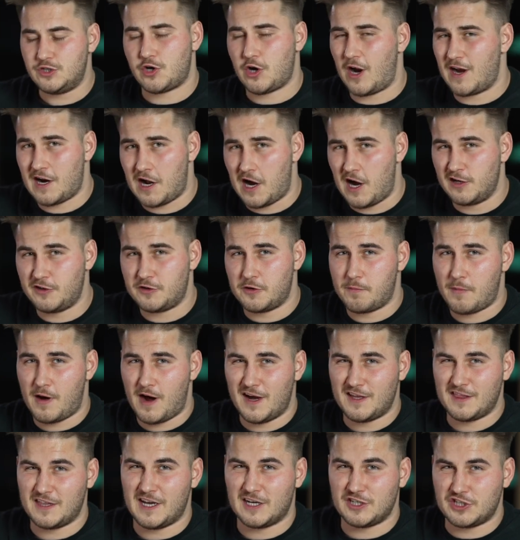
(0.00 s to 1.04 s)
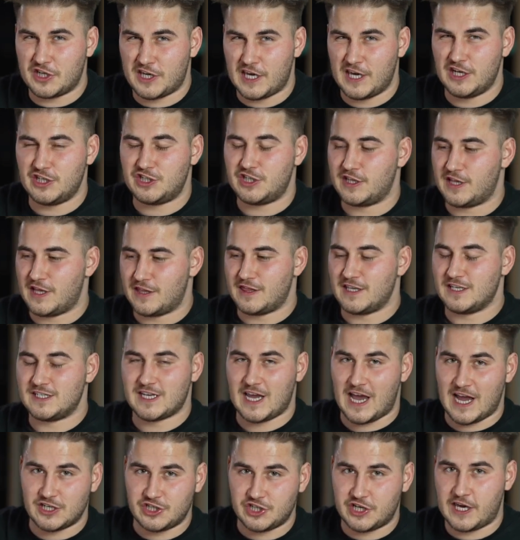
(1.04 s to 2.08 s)
trying to undermine the education that this
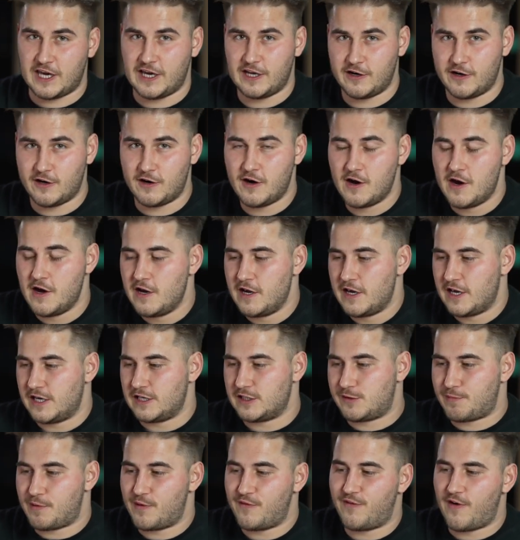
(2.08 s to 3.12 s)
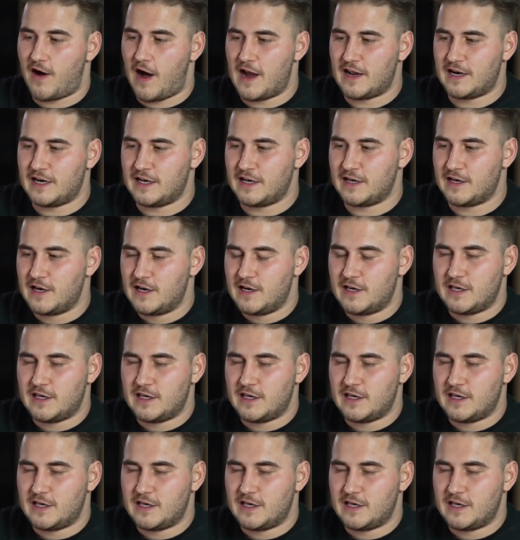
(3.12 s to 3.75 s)
educator is providing,